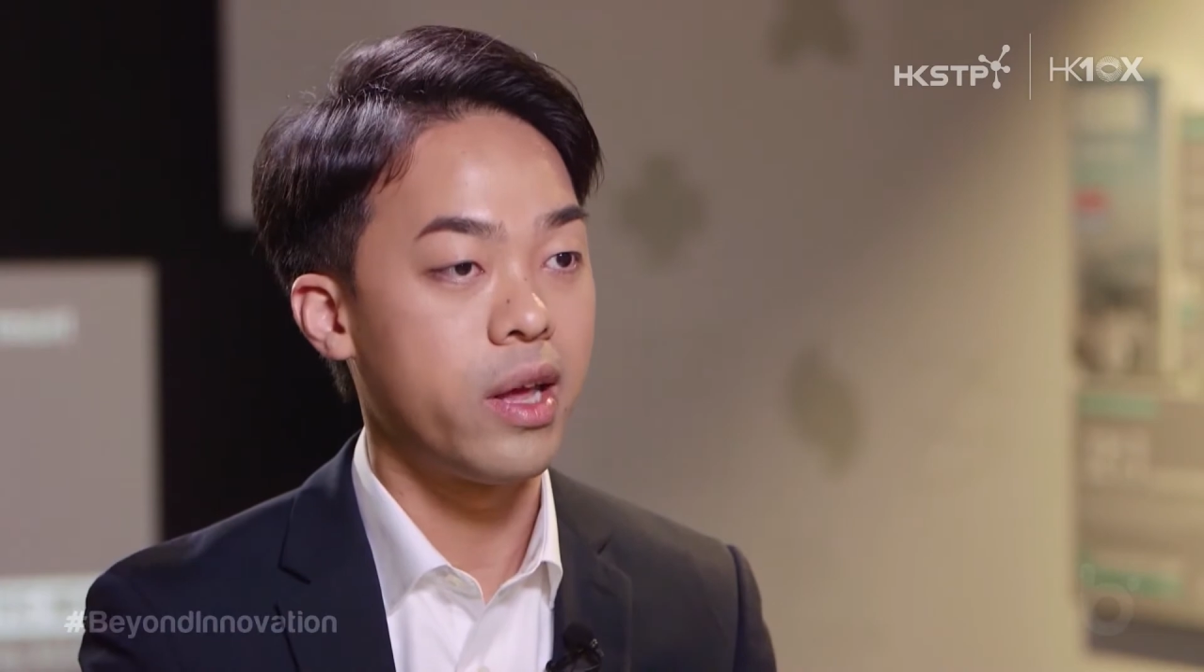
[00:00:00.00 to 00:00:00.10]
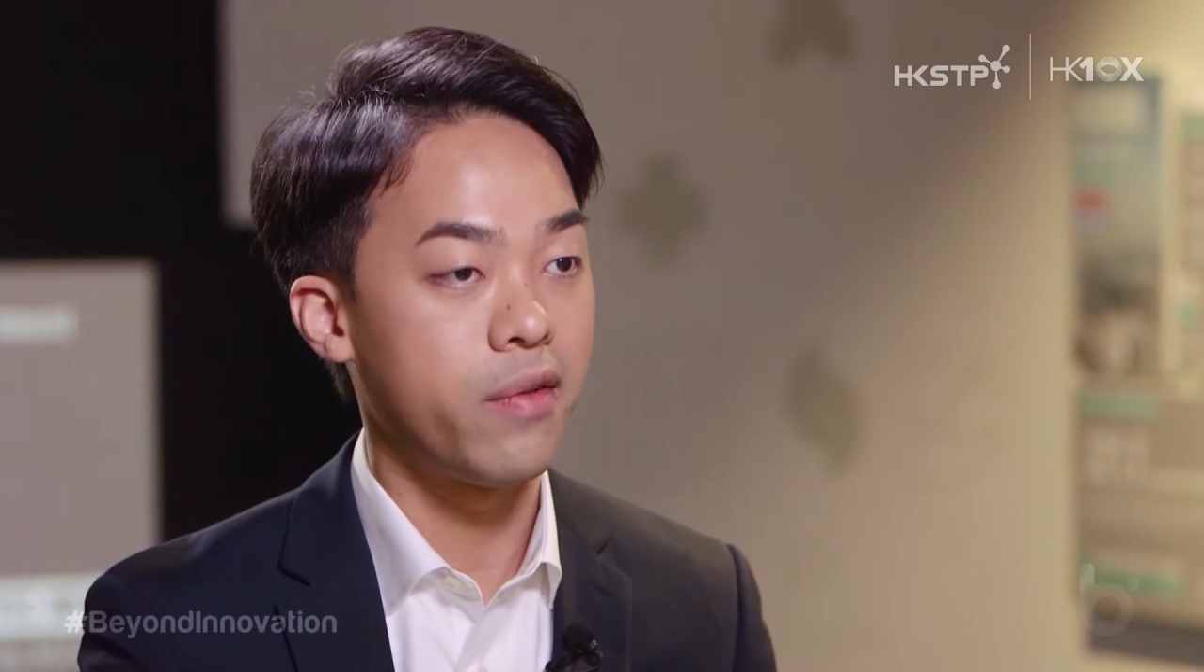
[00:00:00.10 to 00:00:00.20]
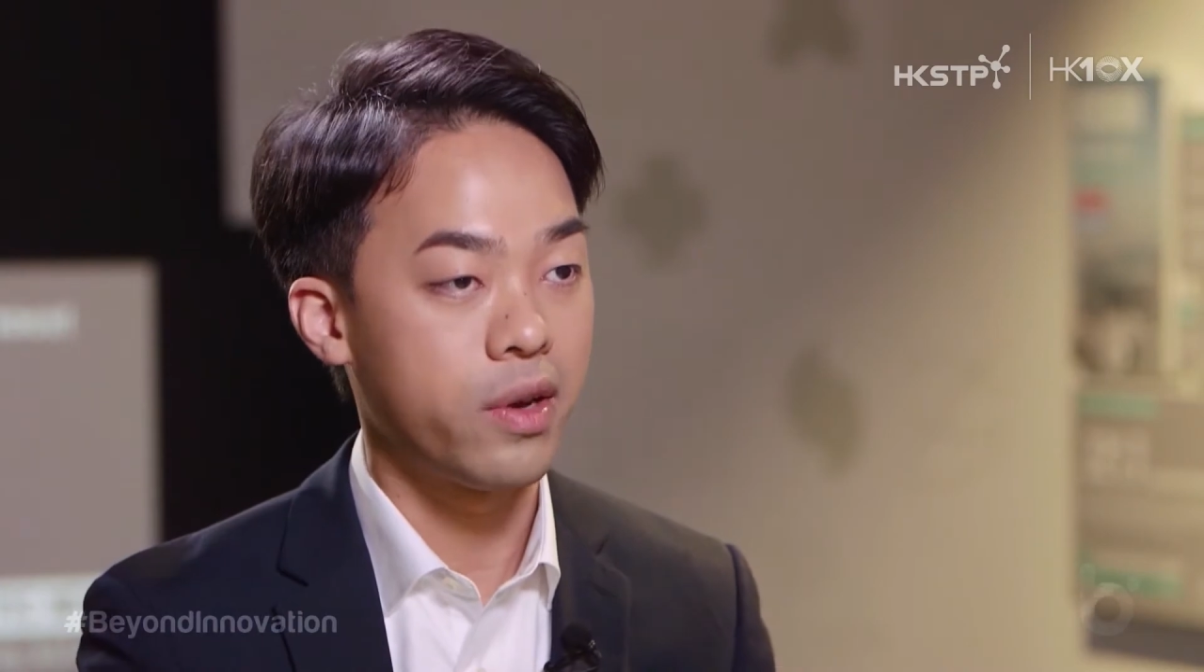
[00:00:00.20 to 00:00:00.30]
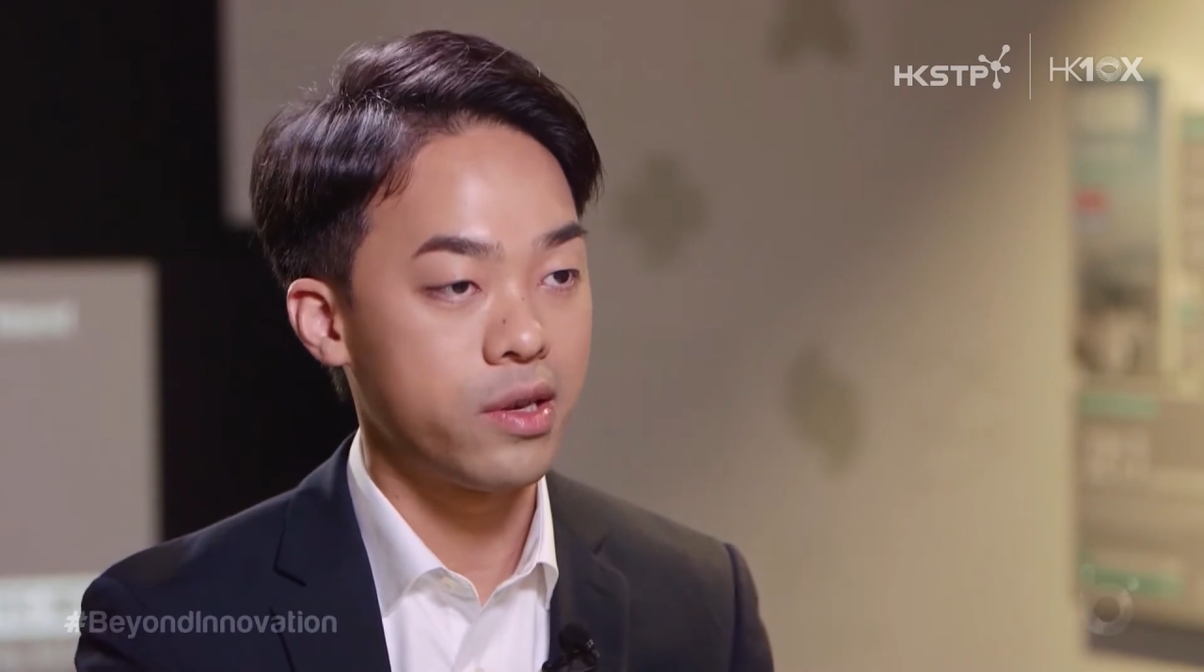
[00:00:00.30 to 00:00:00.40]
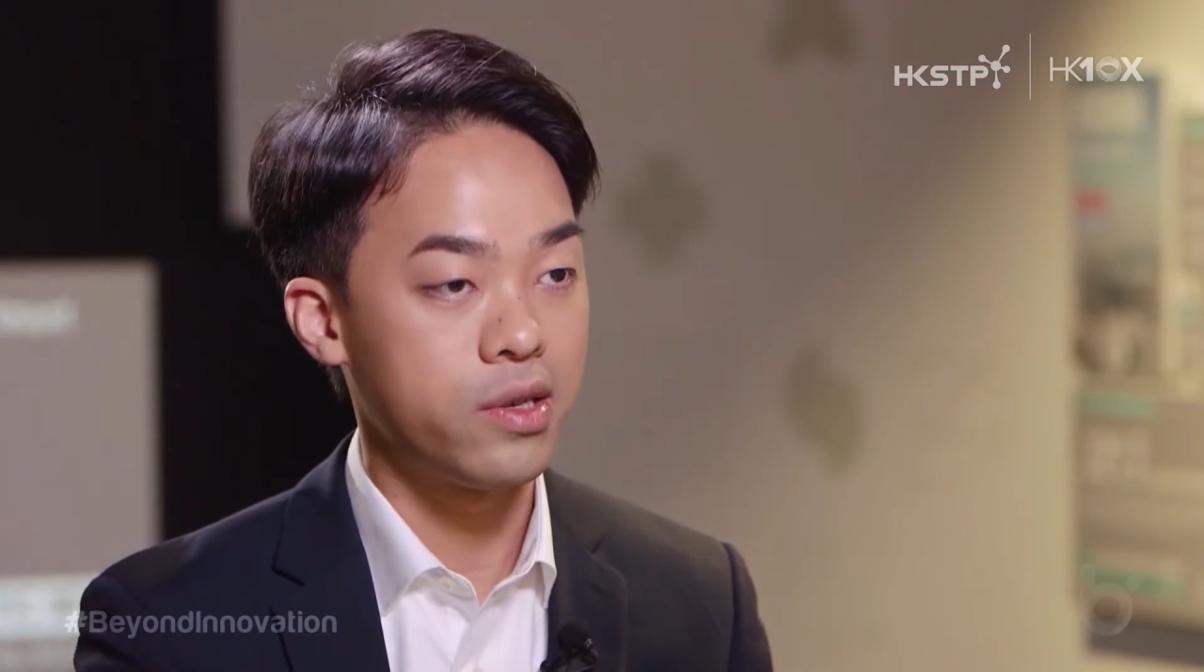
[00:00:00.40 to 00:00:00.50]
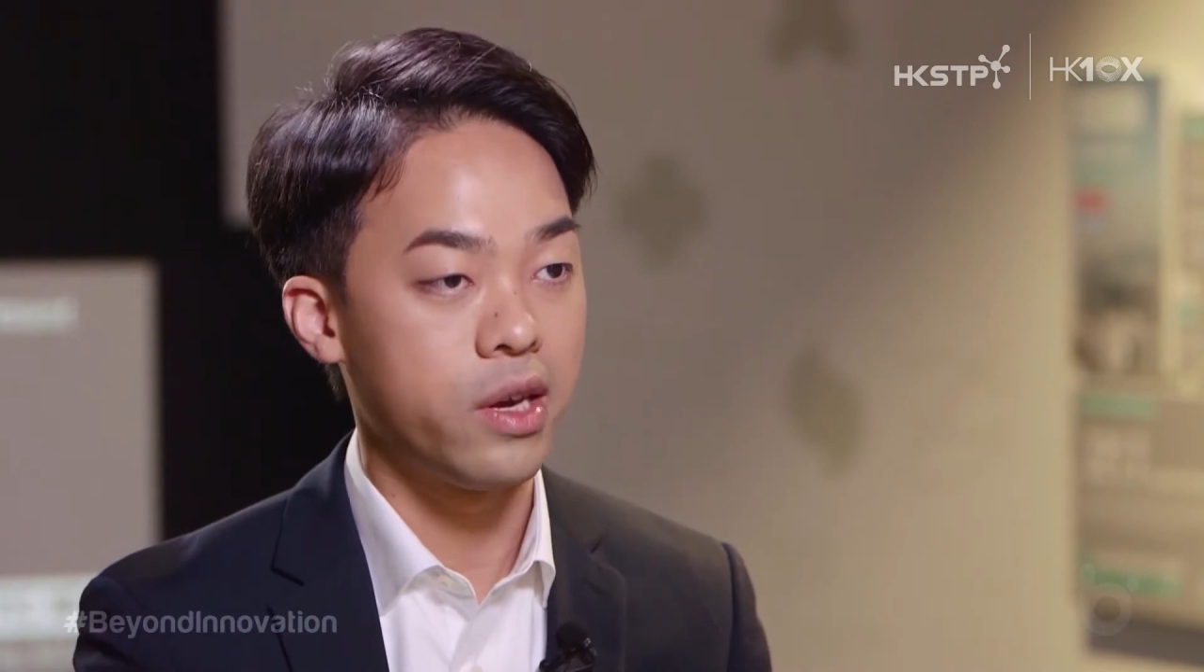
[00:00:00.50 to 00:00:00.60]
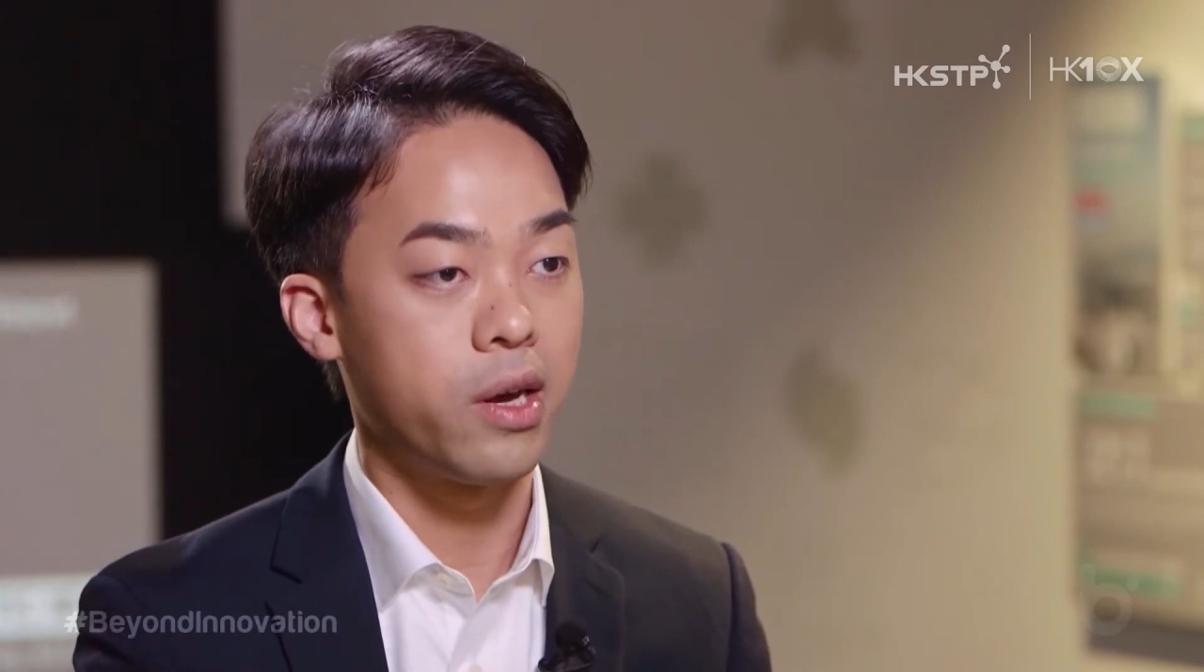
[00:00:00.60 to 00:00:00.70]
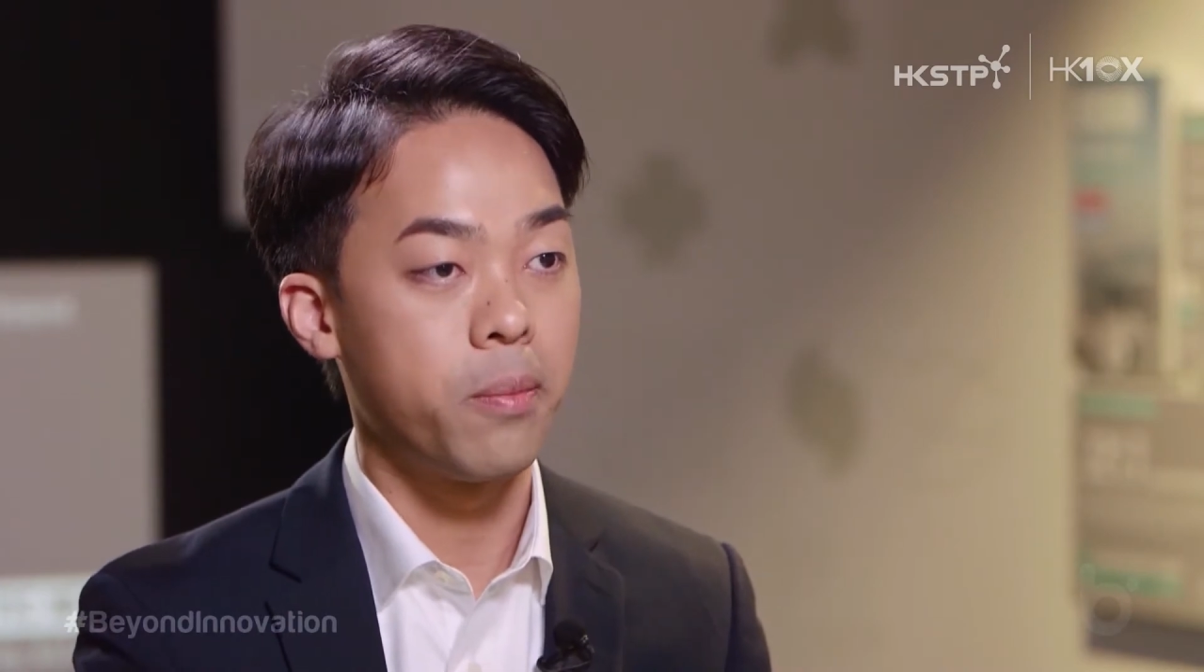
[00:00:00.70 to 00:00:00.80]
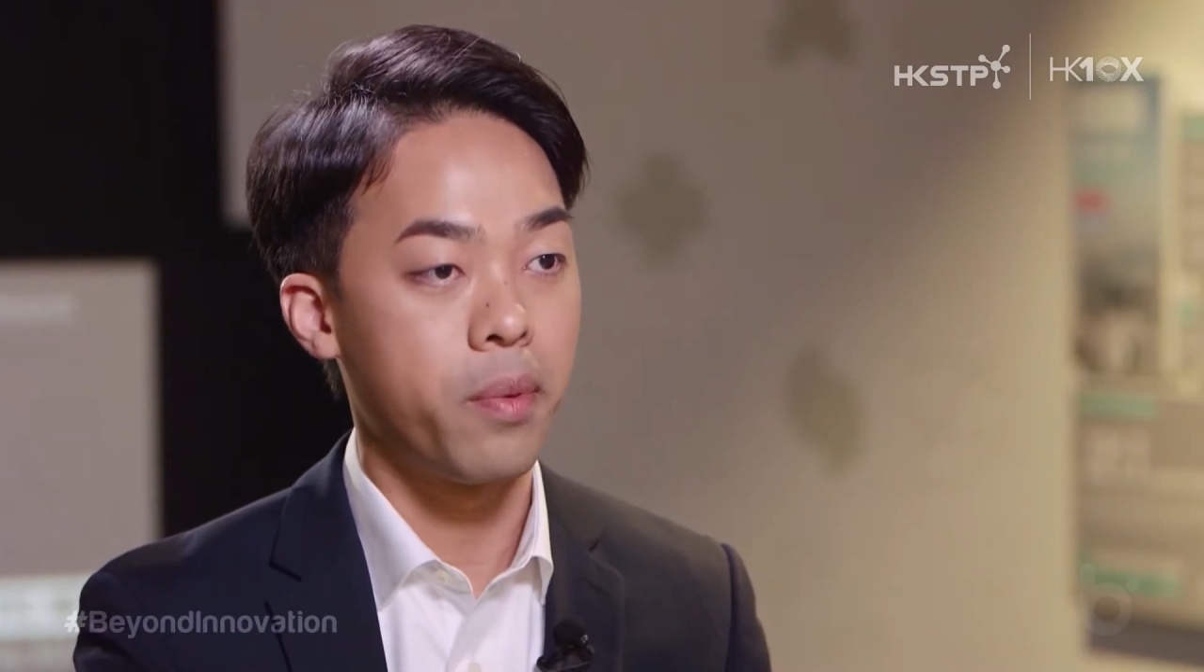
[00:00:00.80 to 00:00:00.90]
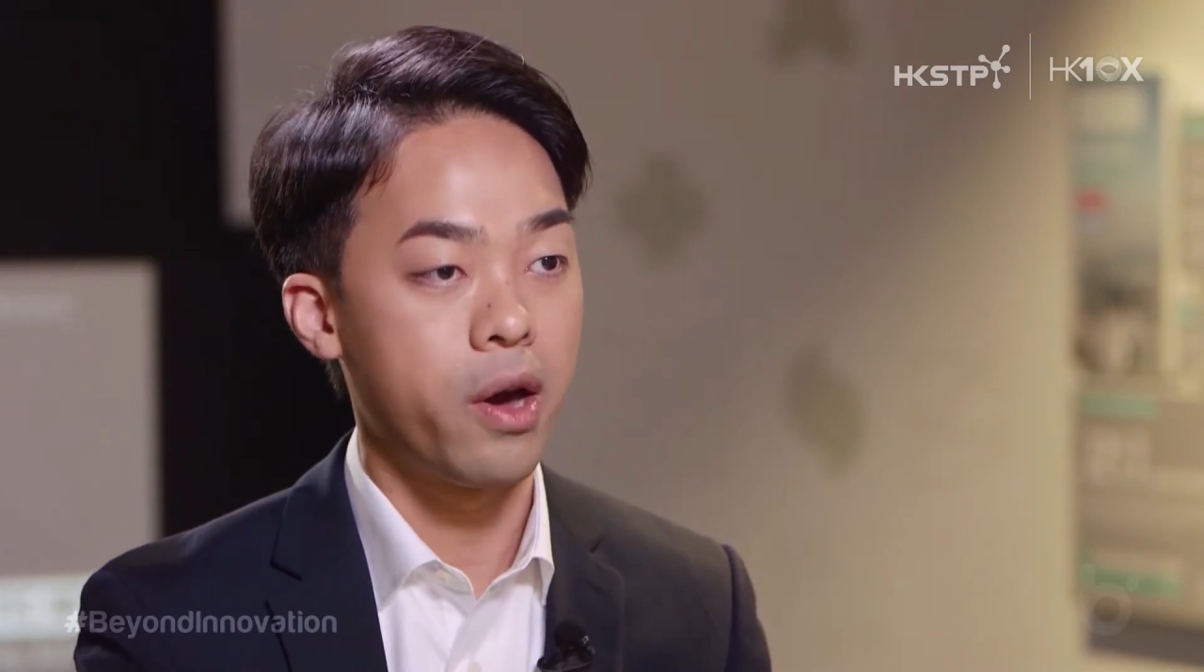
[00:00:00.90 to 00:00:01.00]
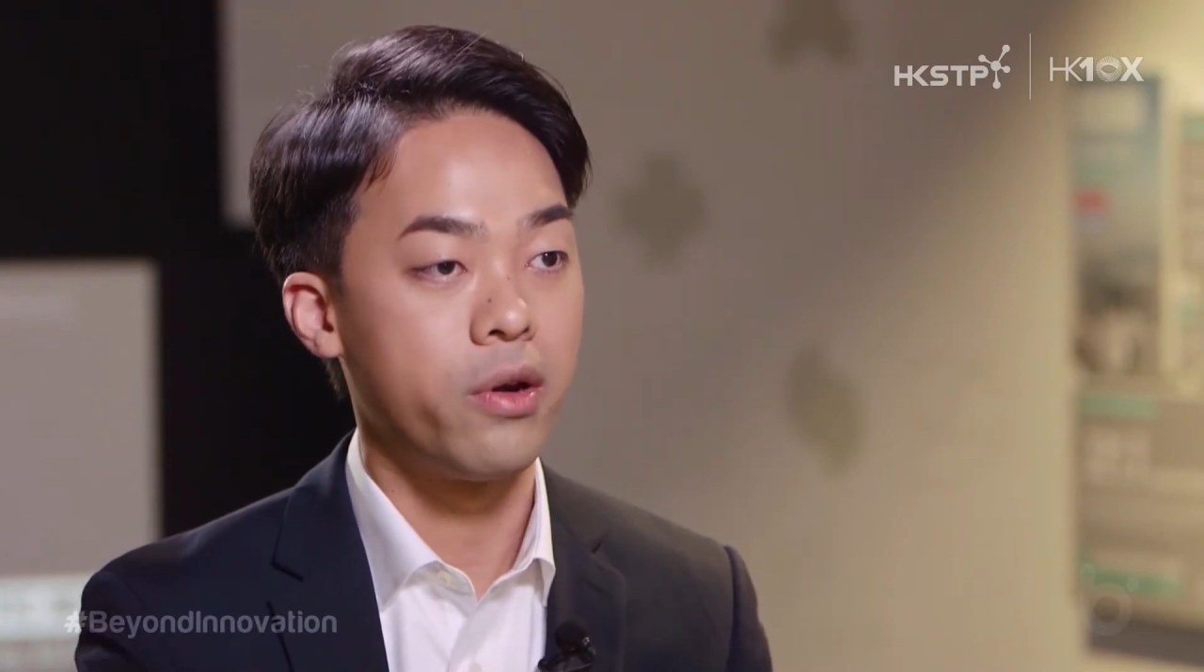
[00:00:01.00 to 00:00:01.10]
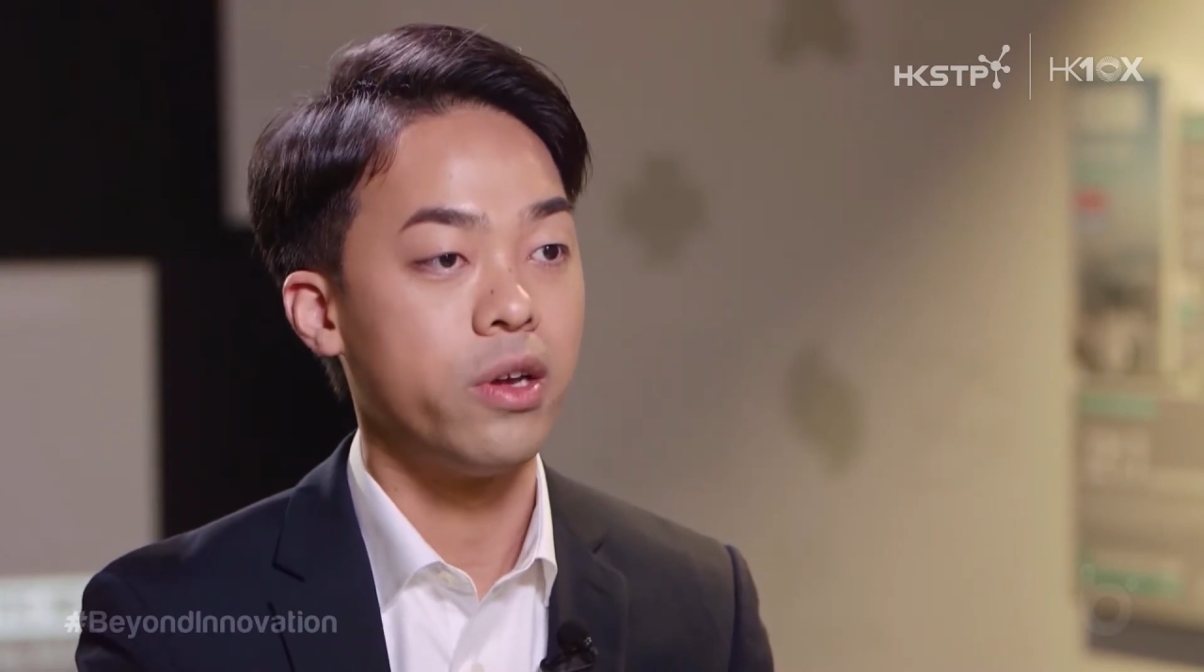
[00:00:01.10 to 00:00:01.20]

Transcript: efficacy compared